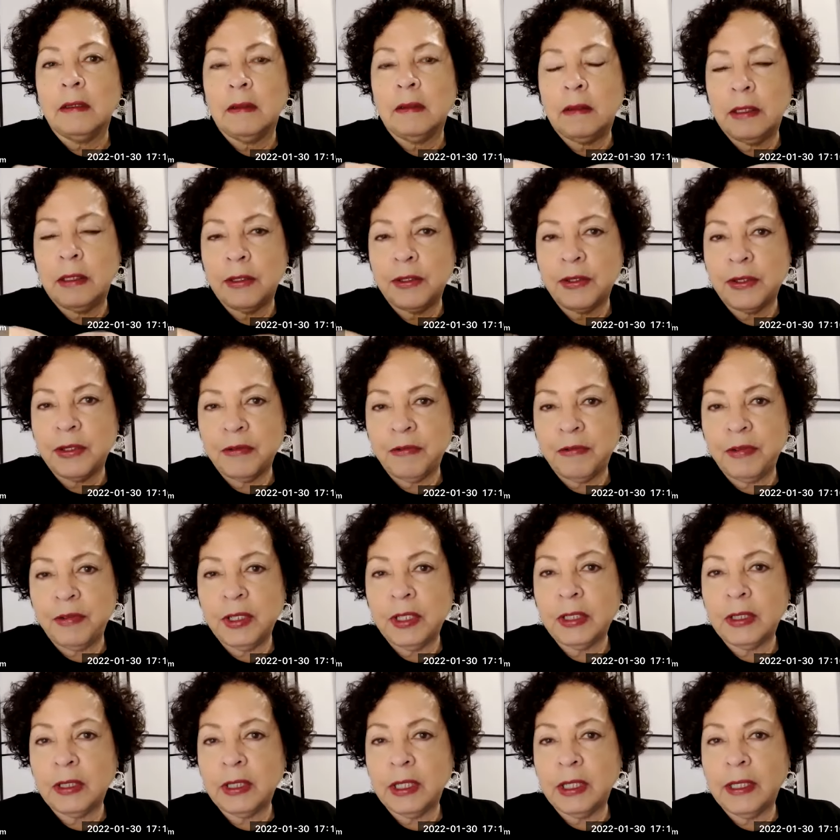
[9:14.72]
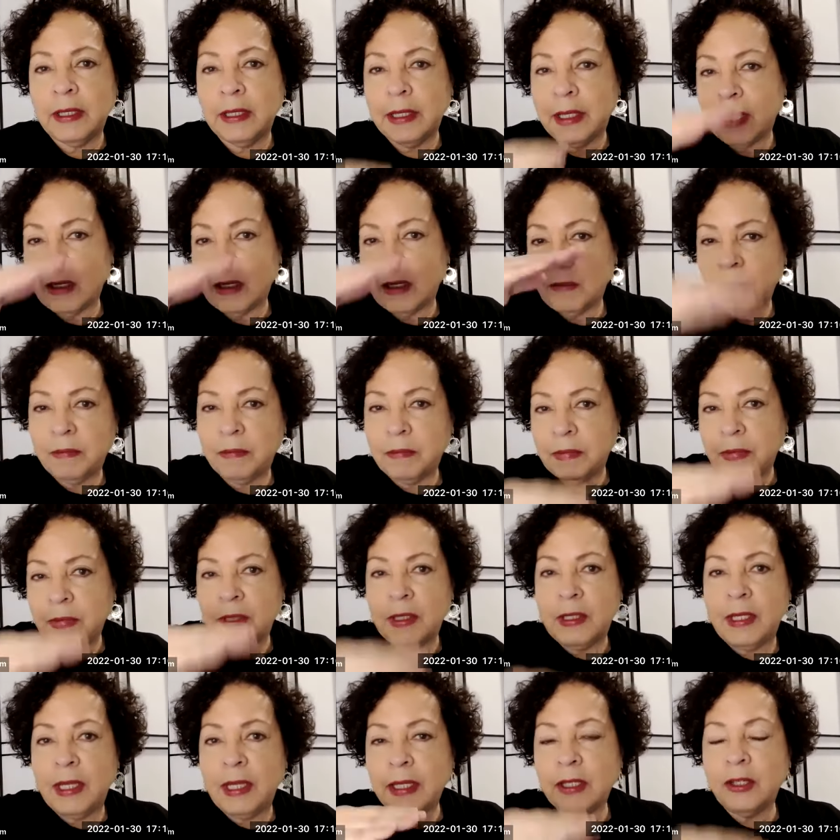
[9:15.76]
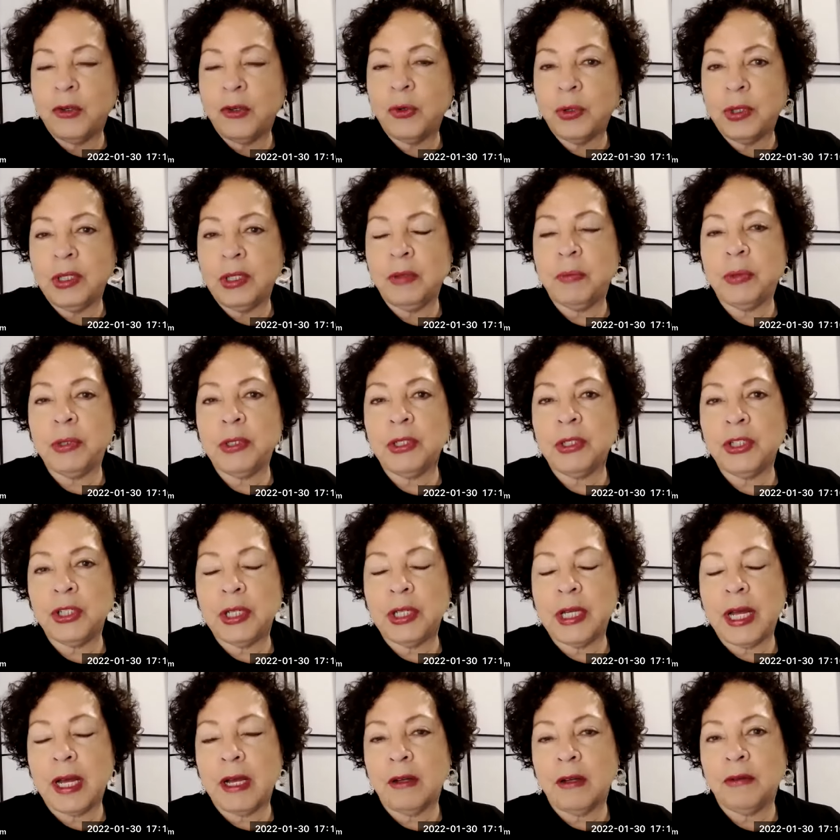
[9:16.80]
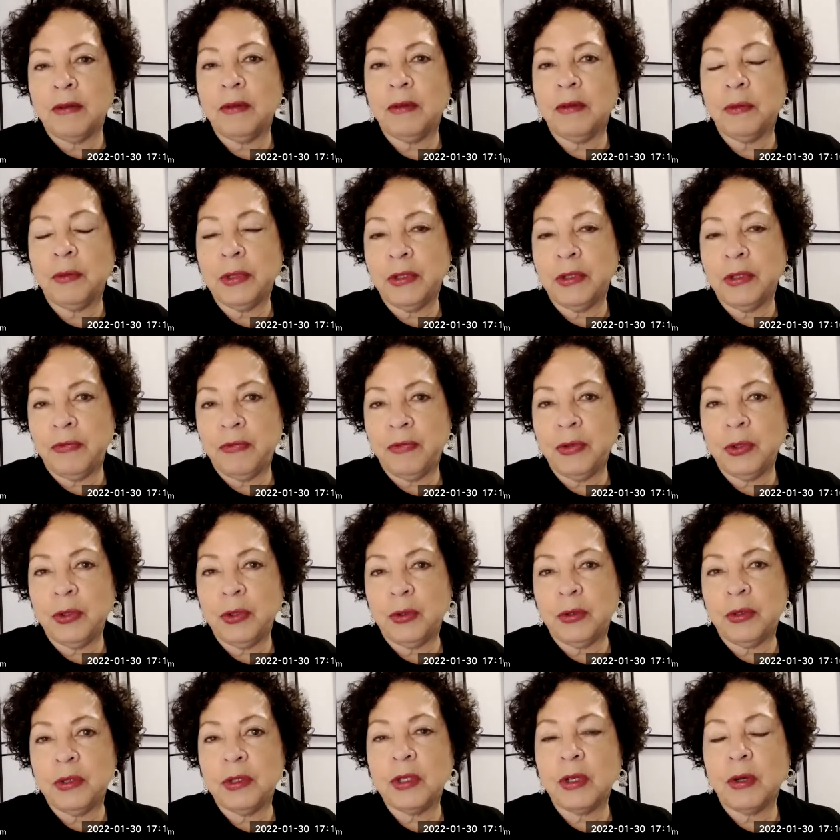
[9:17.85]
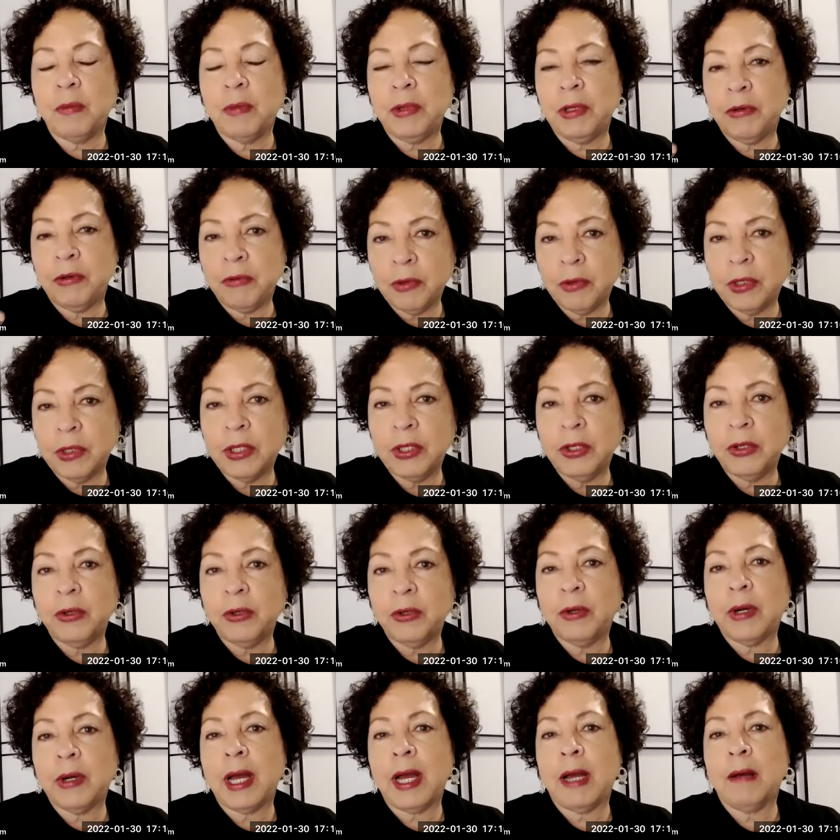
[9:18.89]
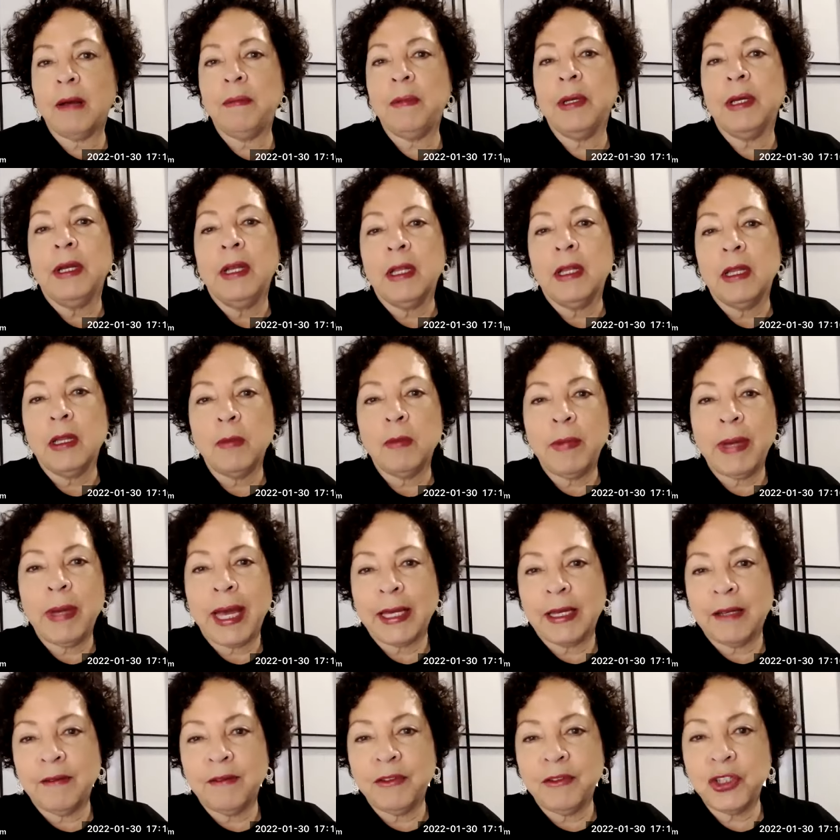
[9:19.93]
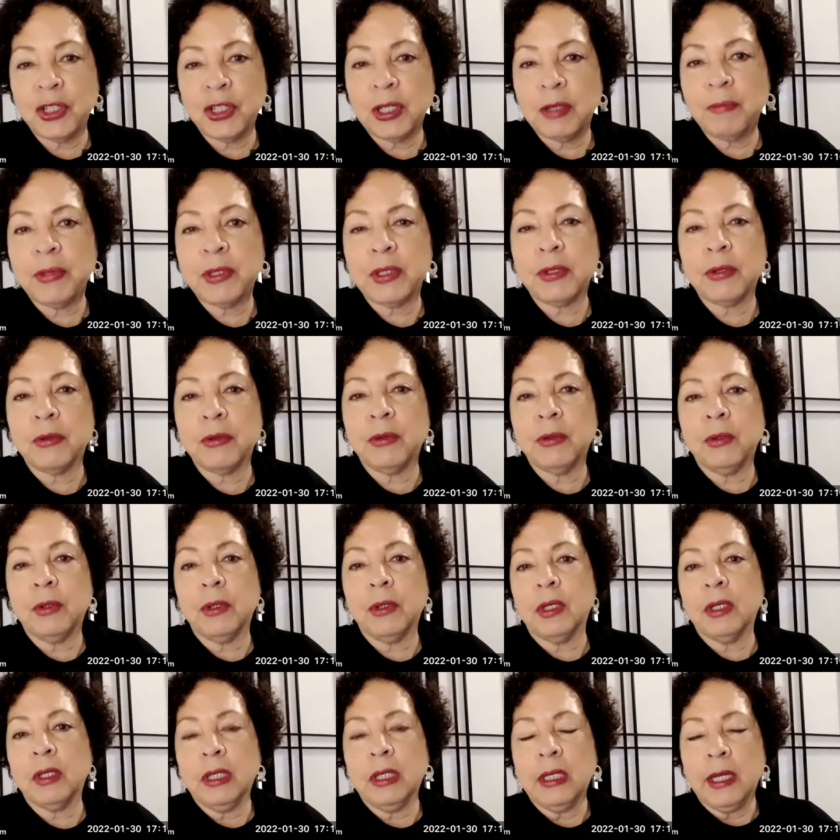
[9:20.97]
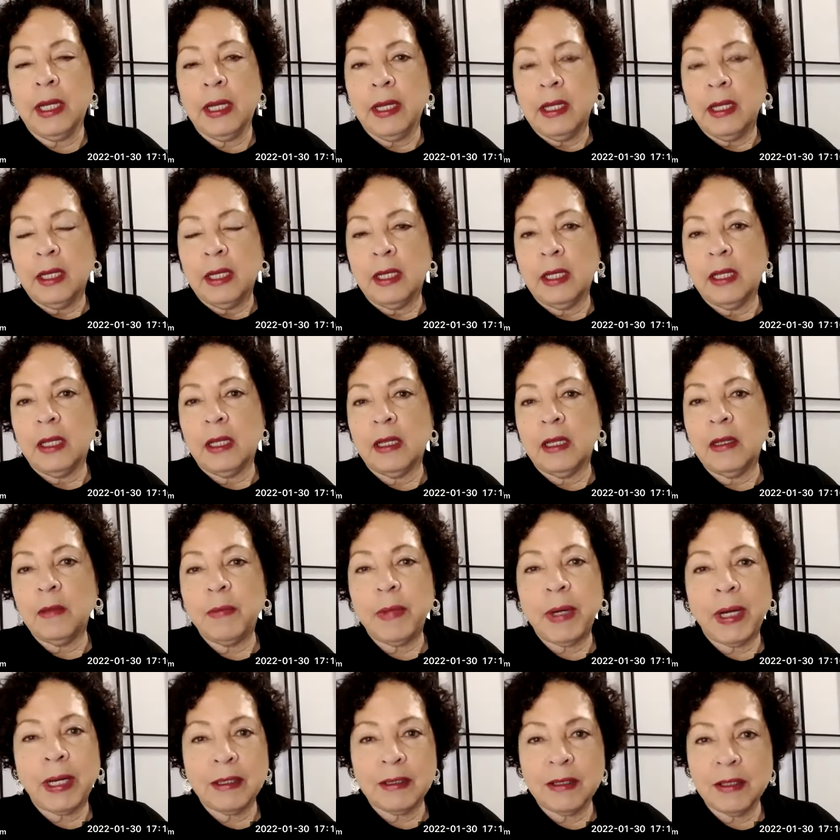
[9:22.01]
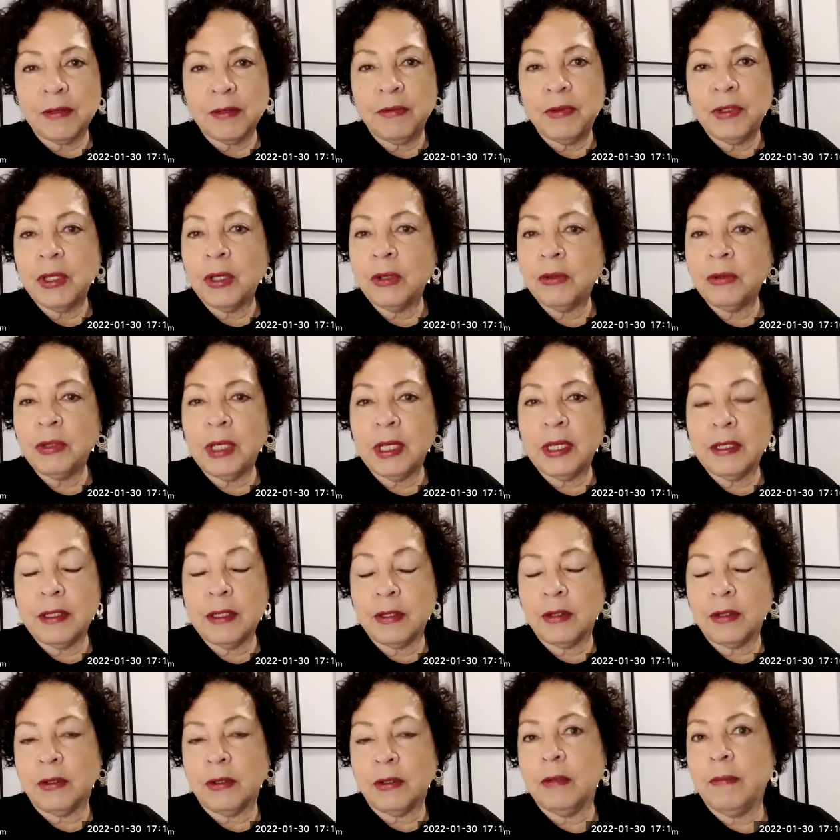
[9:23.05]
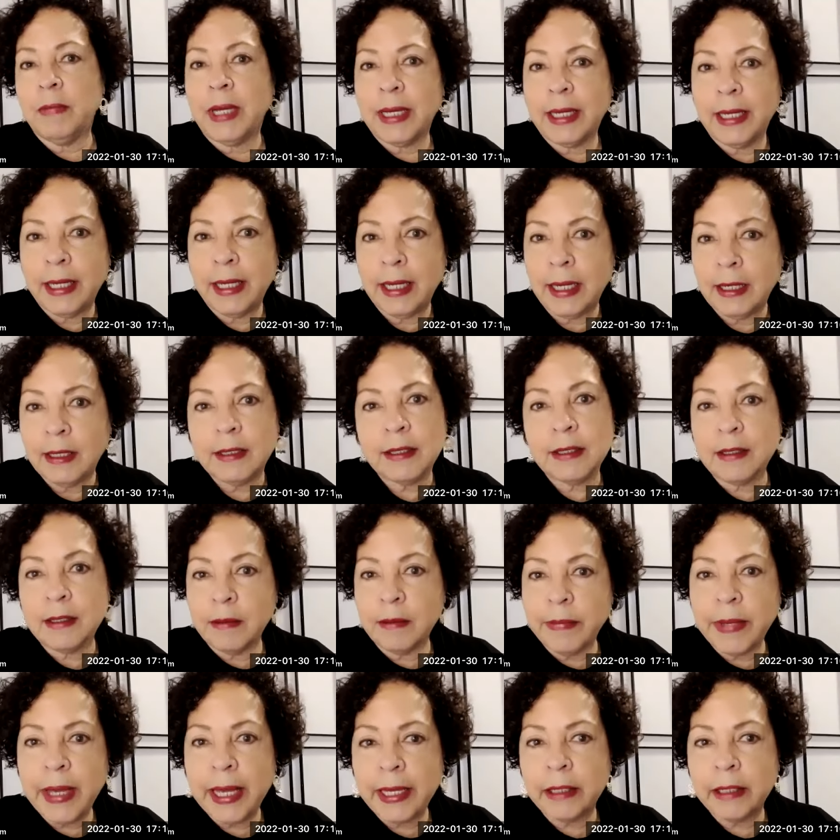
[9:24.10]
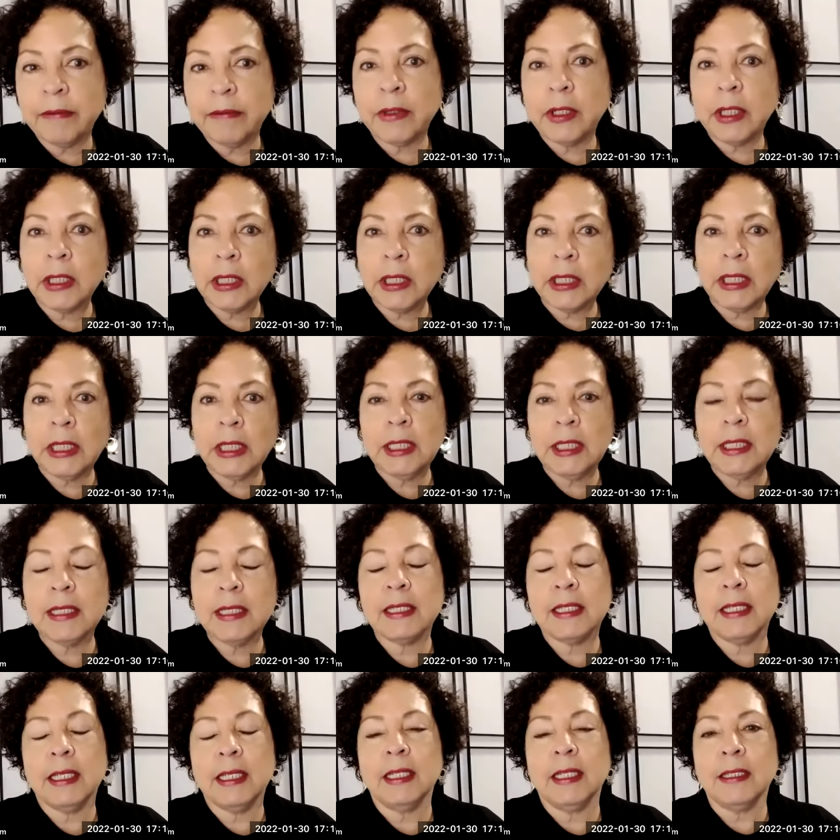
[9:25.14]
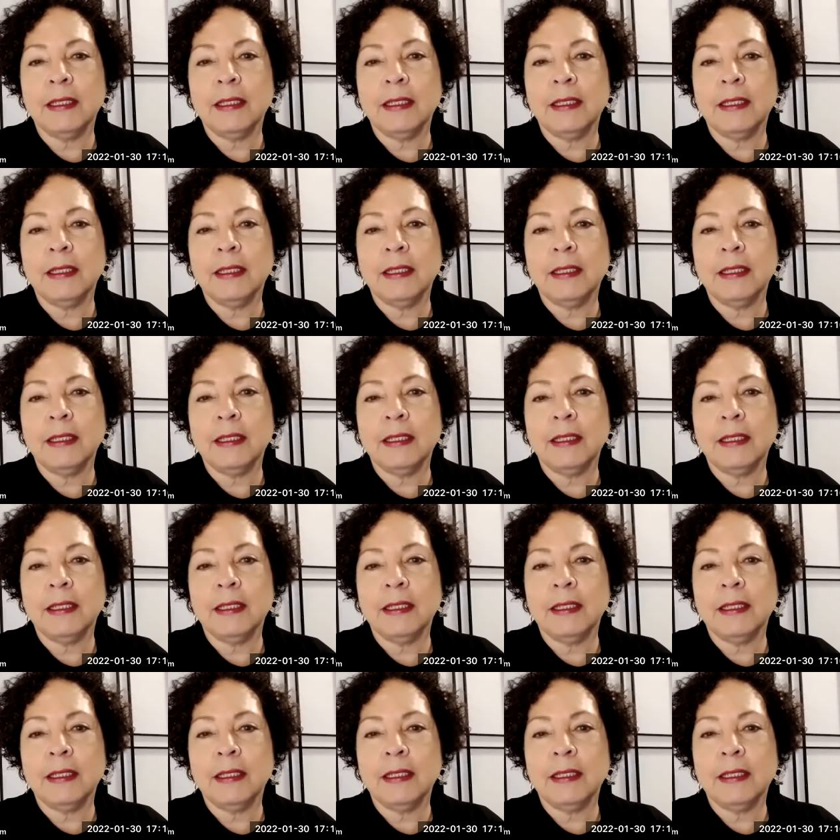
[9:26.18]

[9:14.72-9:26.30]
there's a feeling that I'm then going to push down with food. So before you grab the bag of chips or the box of donuts, or in my case, the bag of cookies,